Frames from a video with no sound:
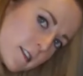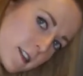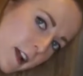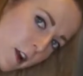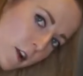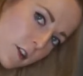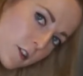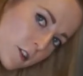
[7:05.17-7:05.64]

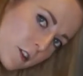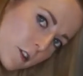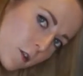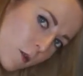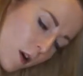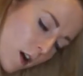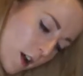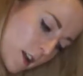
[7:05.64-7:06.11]
down in your
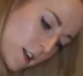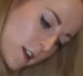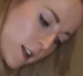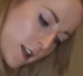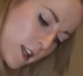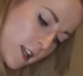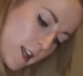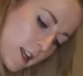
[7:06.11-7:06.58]
quad
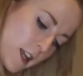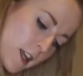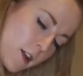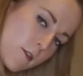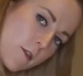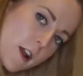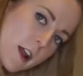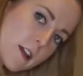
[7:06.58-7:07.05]

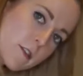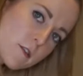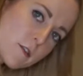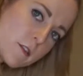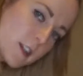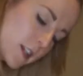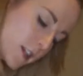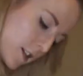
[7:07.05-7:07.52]
and right
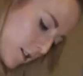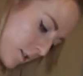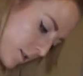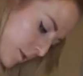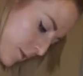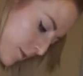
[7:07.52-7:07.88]
through here,